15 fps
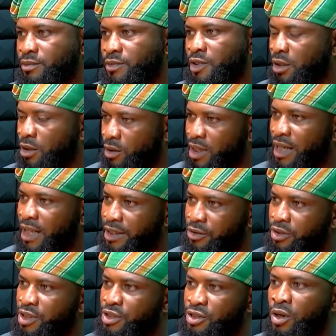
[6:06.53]
the Local
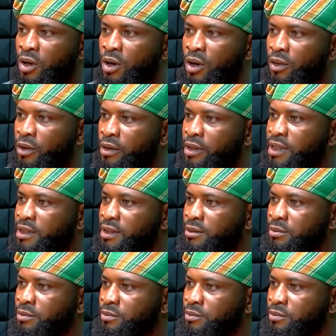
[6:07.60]
Education Authority.